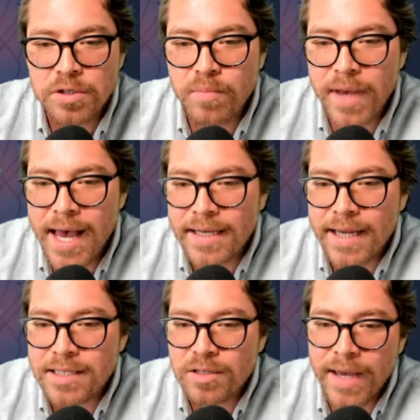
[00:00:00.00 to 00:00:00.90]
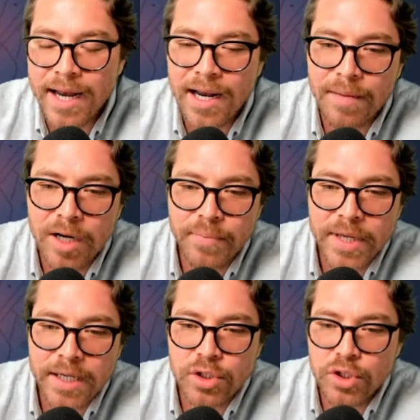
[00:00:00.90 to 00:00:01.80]
too bad, not too bad. I'm gonna
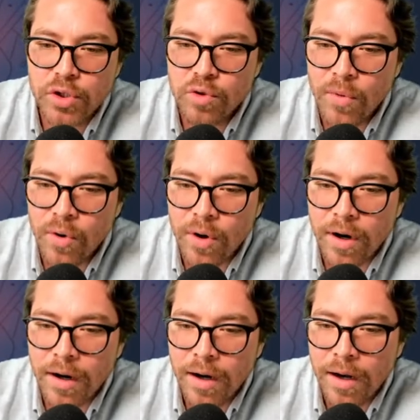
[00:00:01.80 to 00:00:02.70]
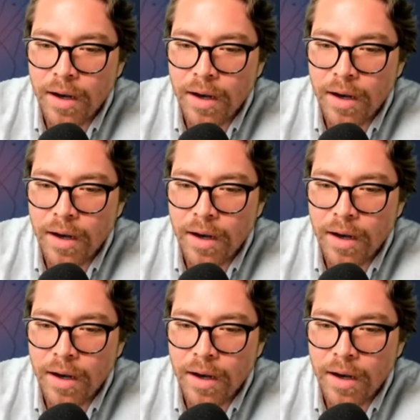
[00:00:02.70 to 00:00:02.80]
pick two more